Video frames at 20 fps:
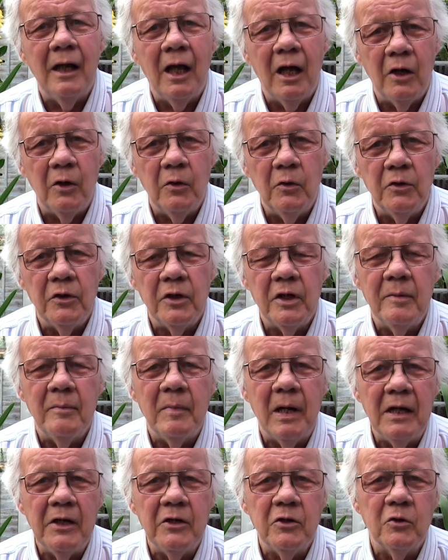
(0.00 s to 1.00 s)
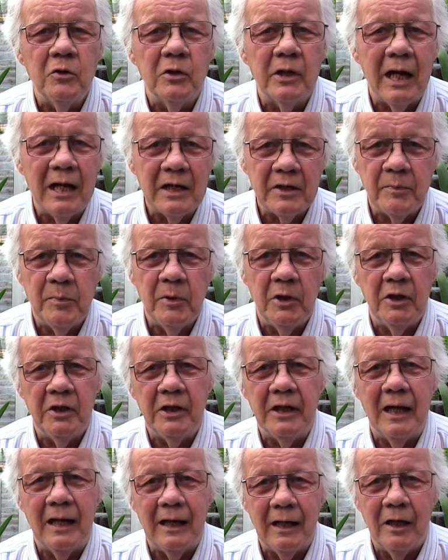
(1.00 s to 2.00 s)
low that it made your gas
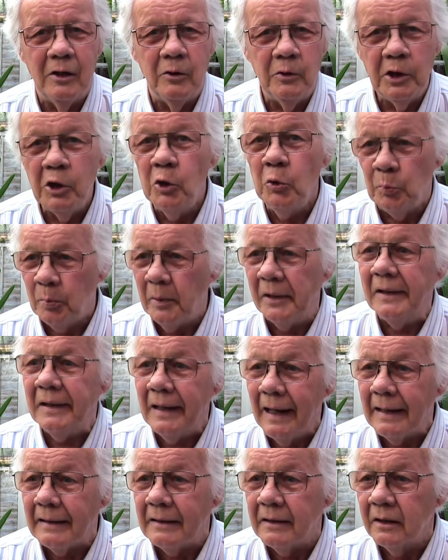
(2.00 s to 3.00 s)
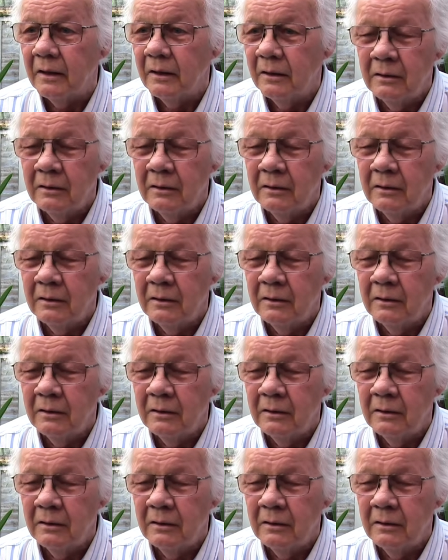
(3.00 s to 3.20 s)
burn yellow, you'd be dead.